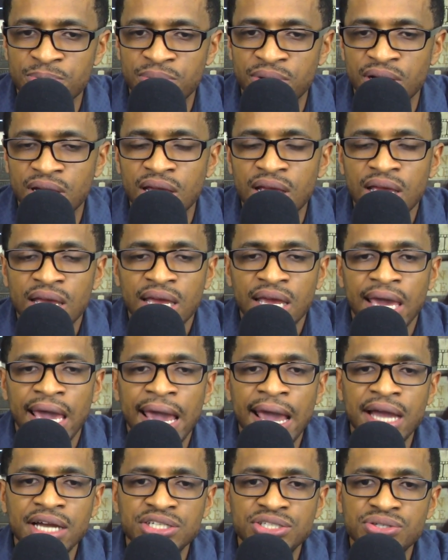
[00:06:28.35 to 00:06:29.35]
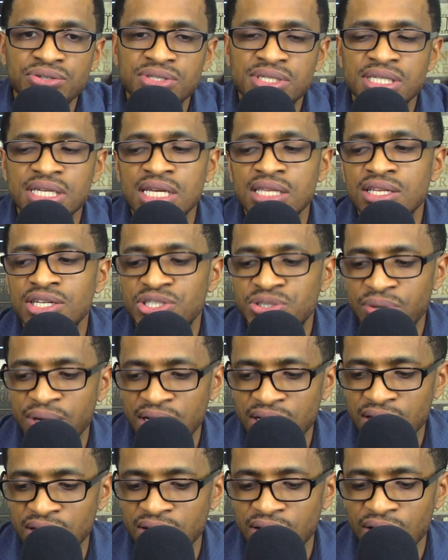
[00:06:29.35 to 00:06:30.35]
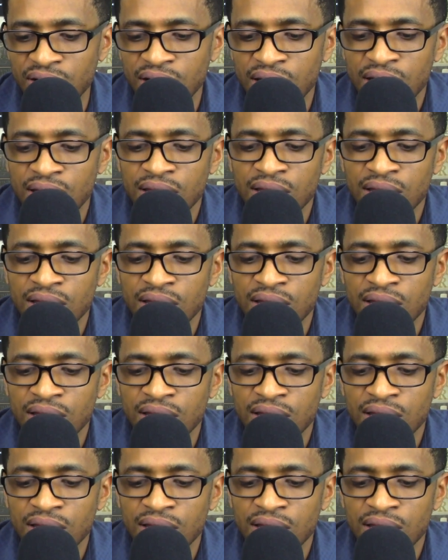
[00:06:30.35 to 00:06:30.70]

But as you see in the trailer,